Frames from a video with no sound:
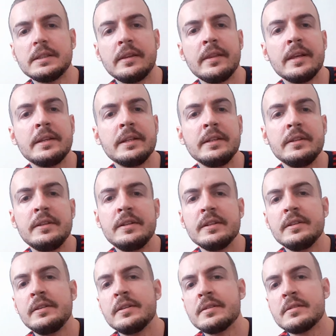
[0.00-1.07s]
that it
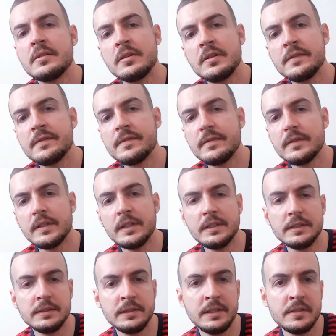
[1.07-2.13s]

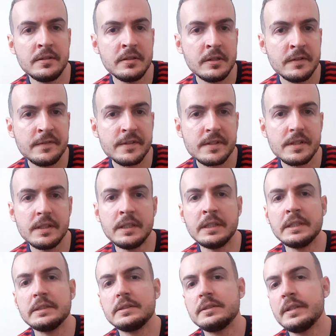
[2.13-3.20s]
deserves
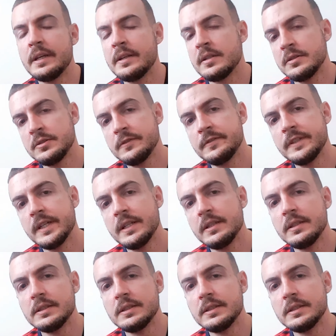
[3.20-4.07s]
a 10 out of 10.